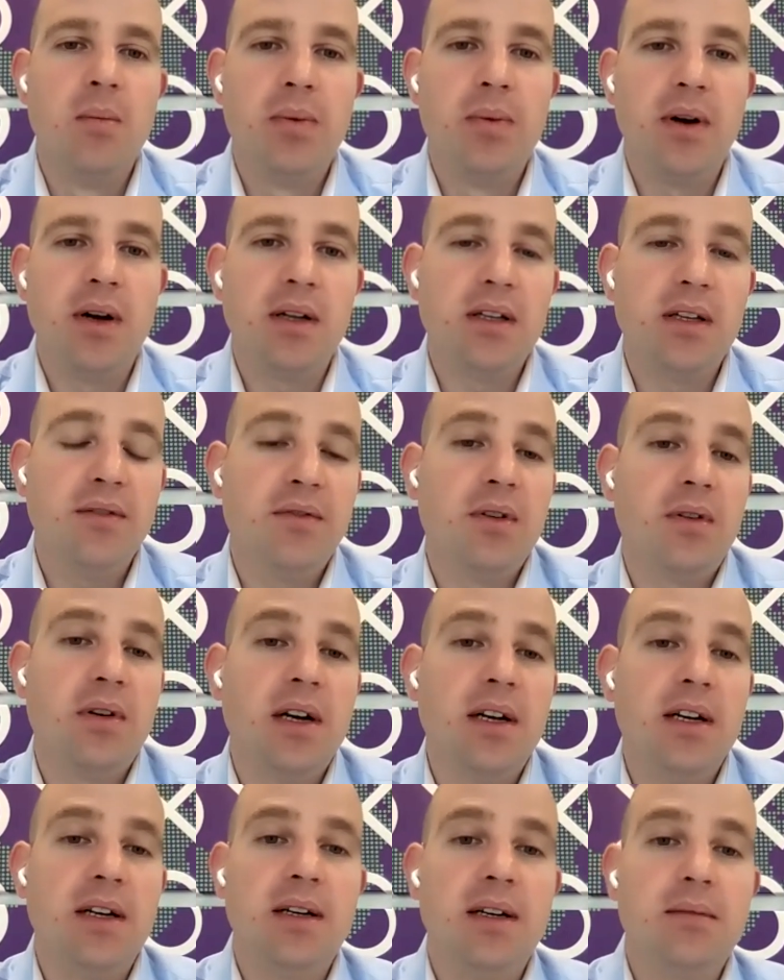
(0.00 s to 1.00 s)
But if you're
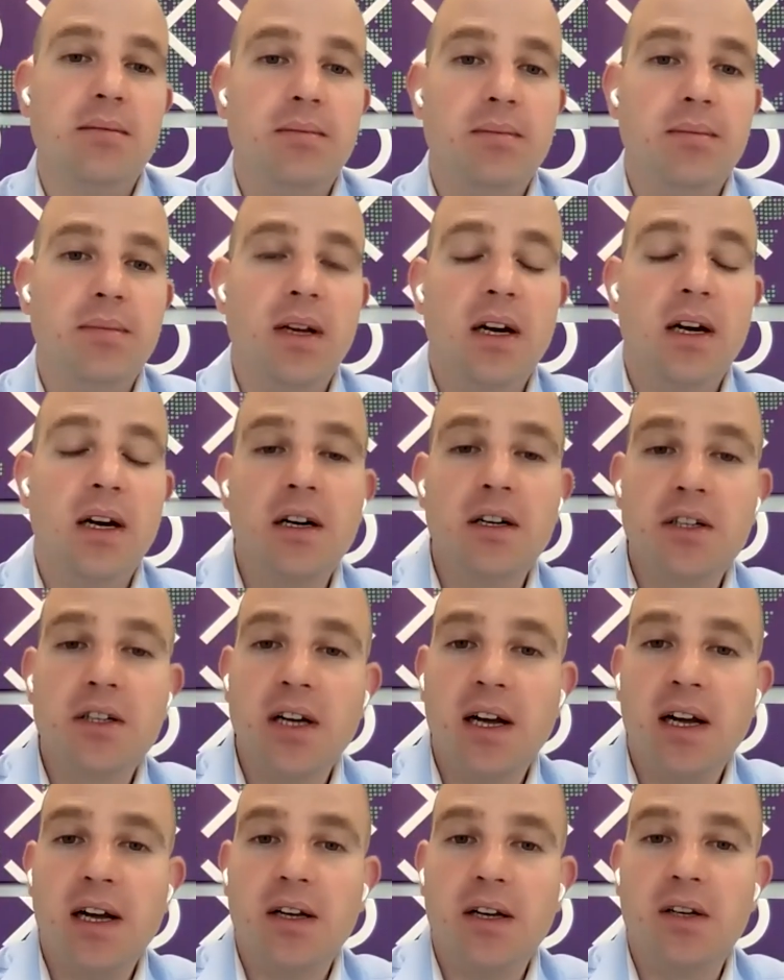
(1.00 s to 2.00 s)
running large
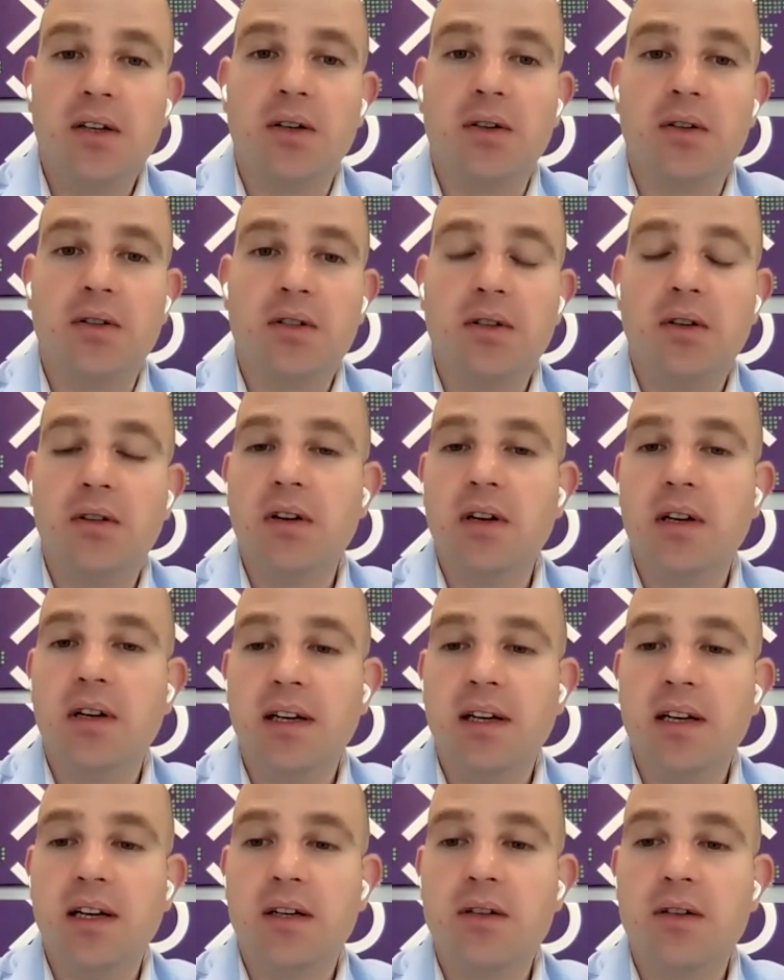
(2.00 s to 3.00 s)
IOs, you're going
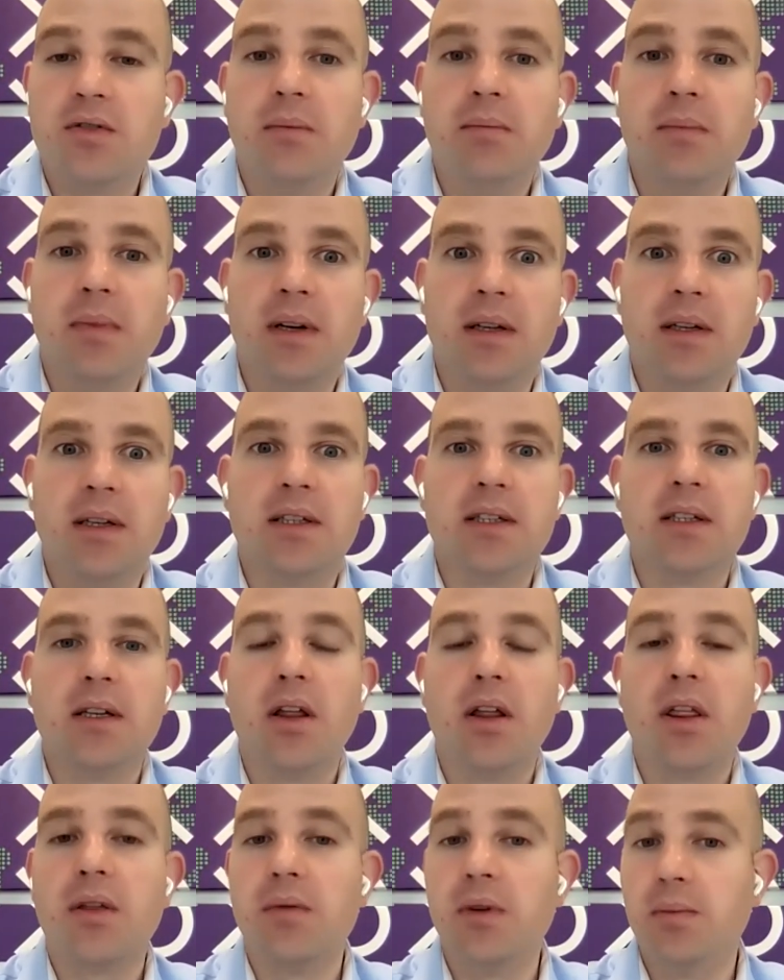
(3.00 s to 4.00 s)
to get tremendous
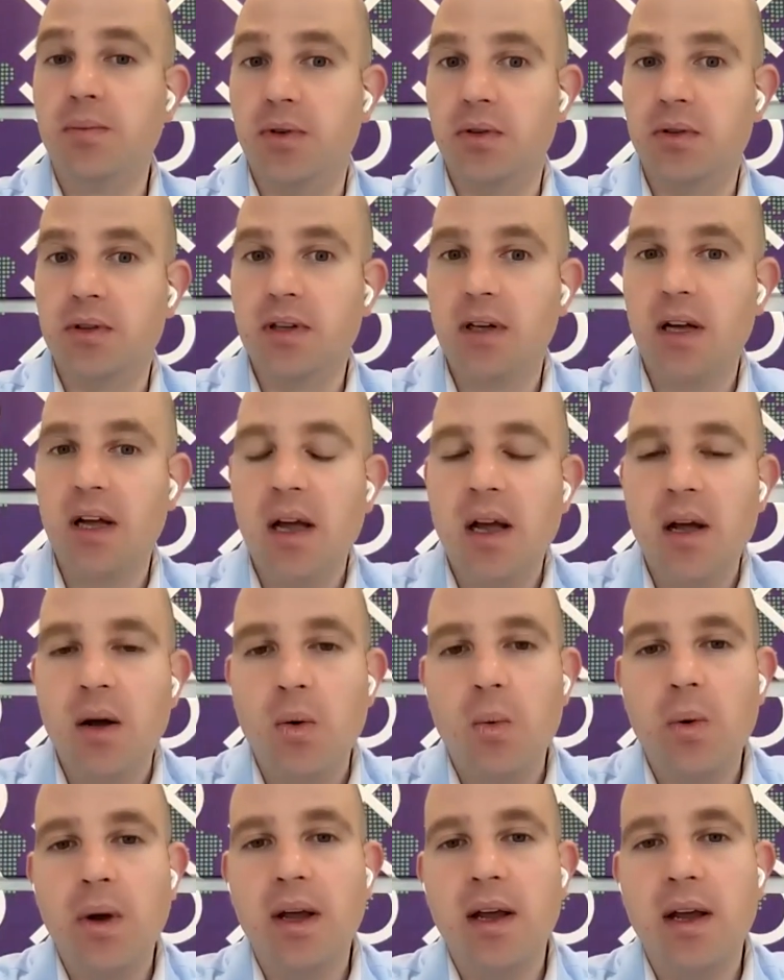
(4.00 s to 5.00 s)
throughput,
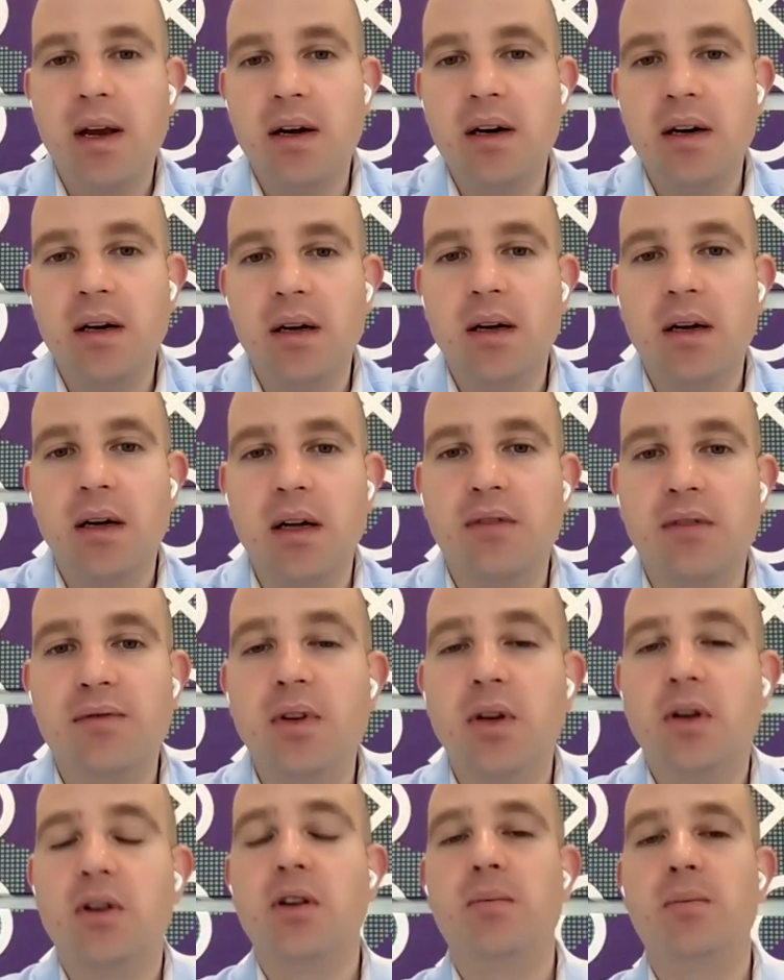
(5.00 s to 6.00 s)
where if
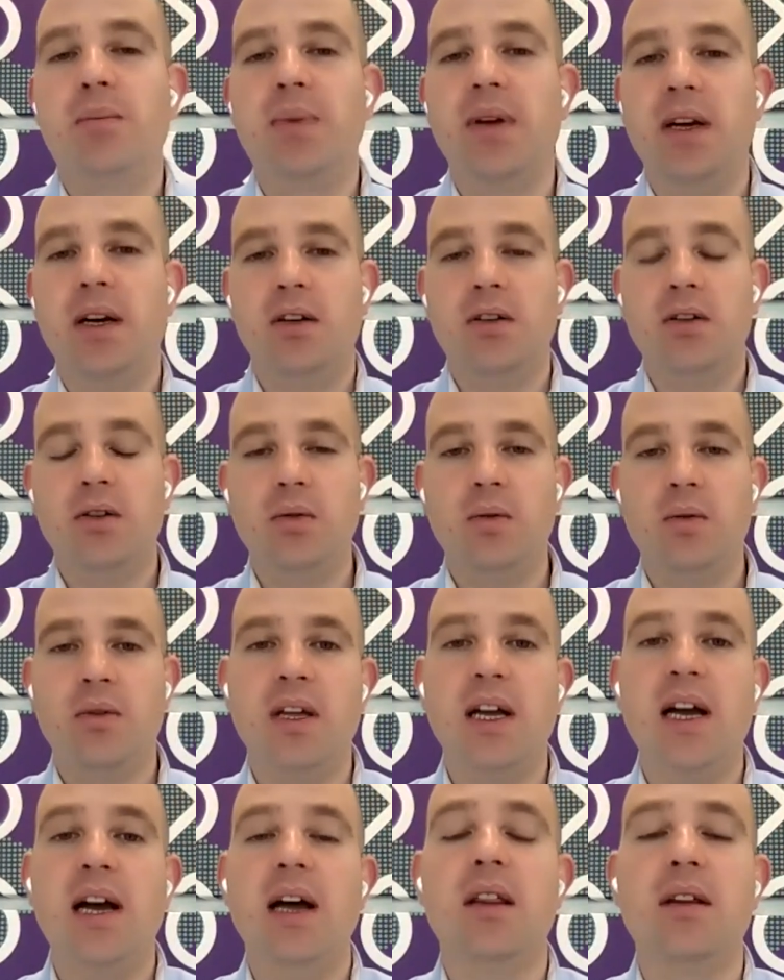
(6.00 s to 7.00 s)
you compare to
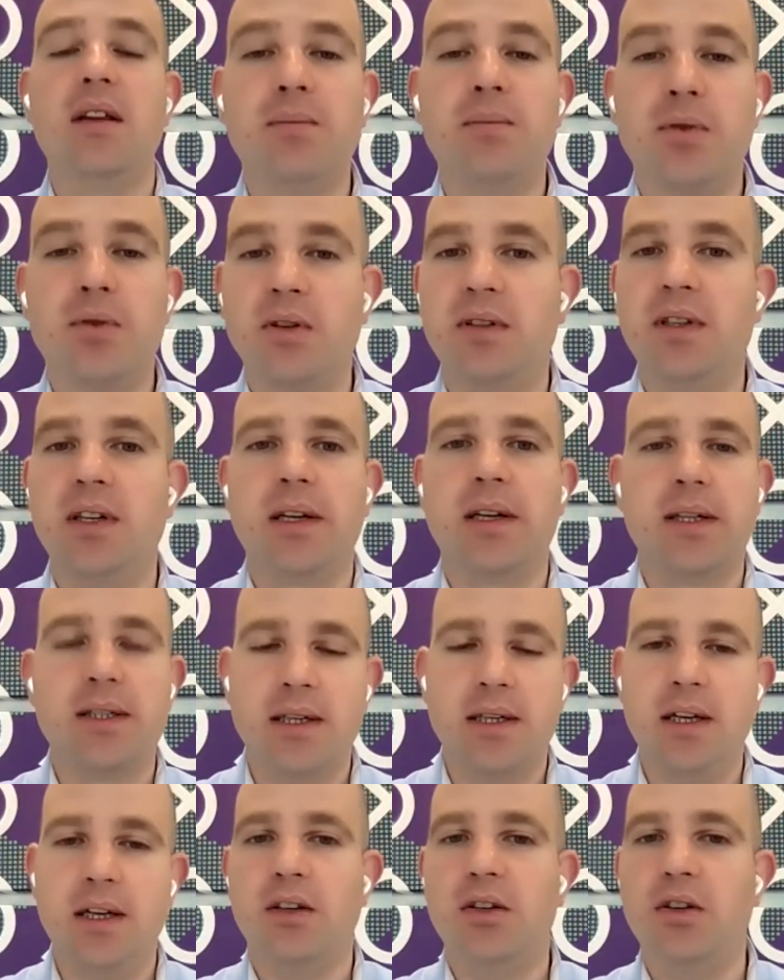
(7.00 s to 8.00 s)
the other
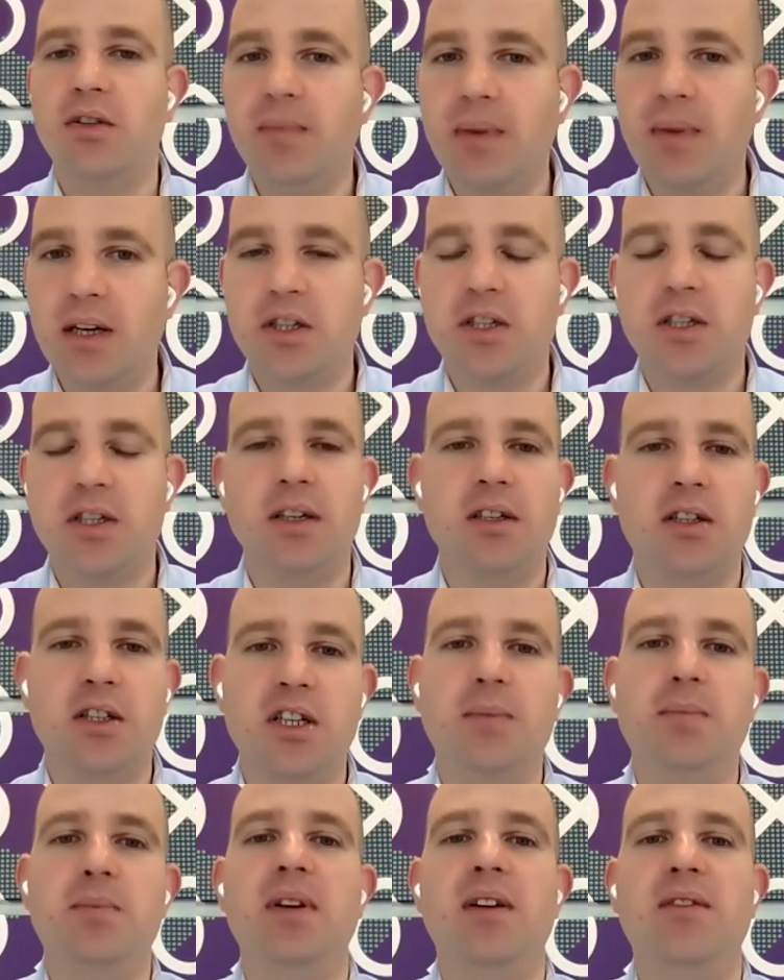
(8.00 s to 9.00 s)
products, like you mentioned,
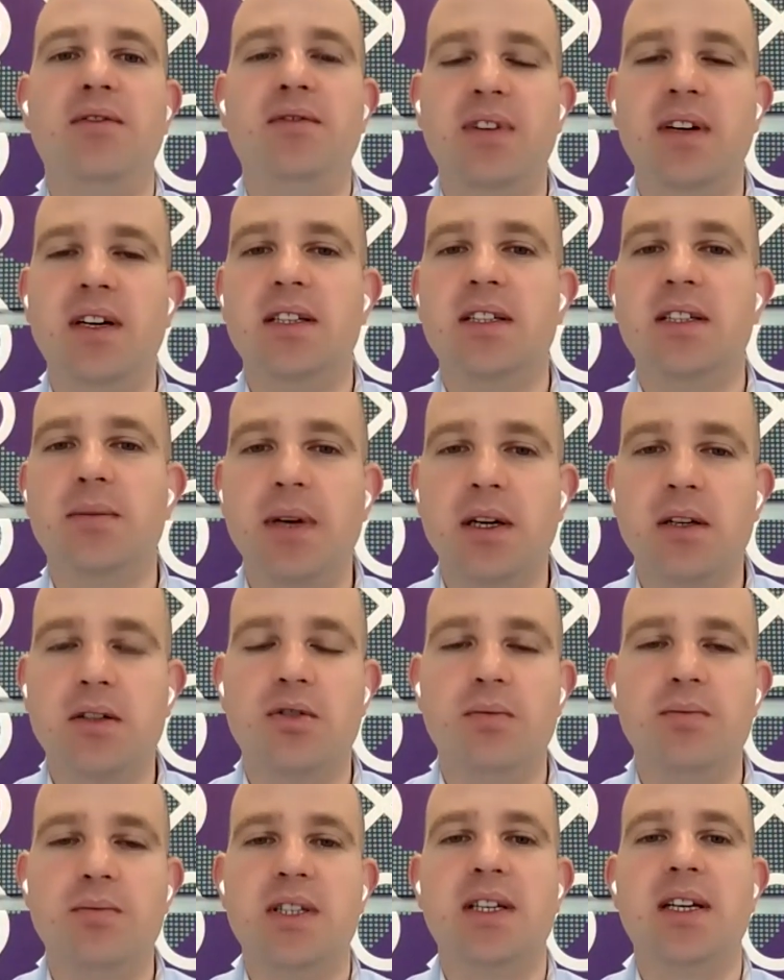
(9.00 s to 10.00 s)
GPFS,
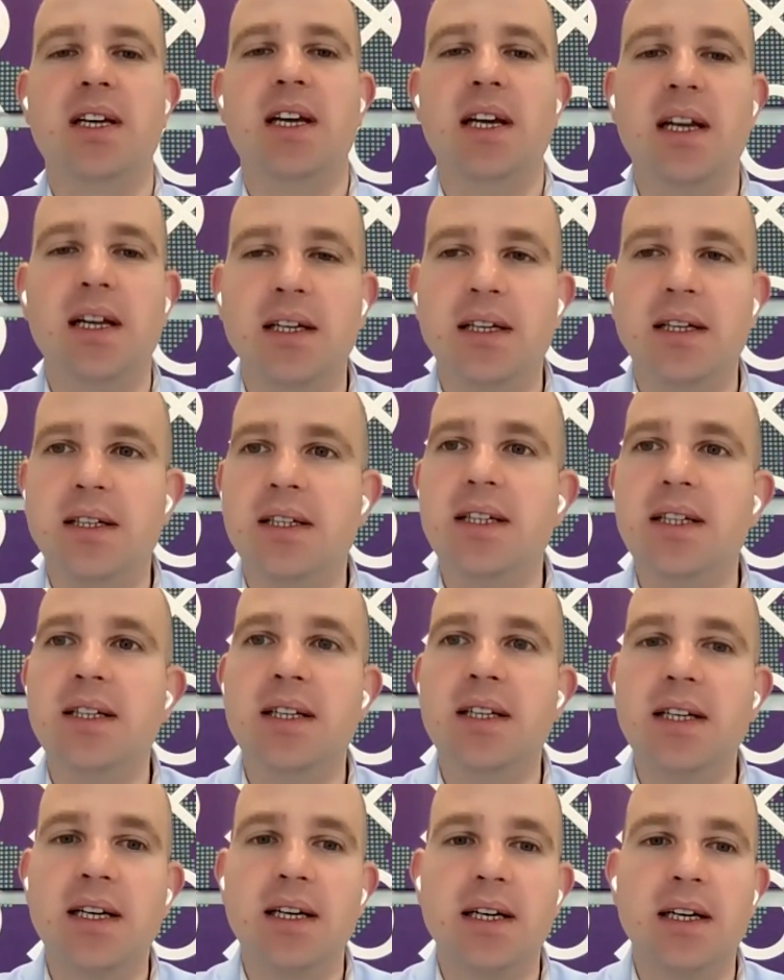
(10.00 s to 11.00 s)
Spectrum Scale, and
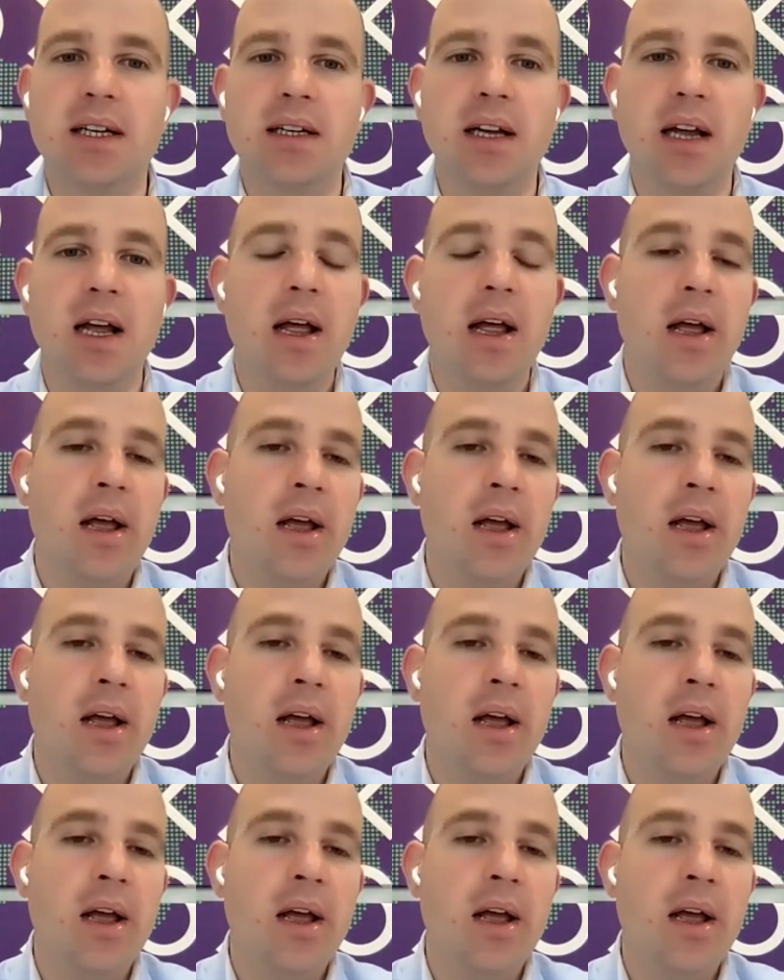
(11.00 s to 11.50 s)
DDN,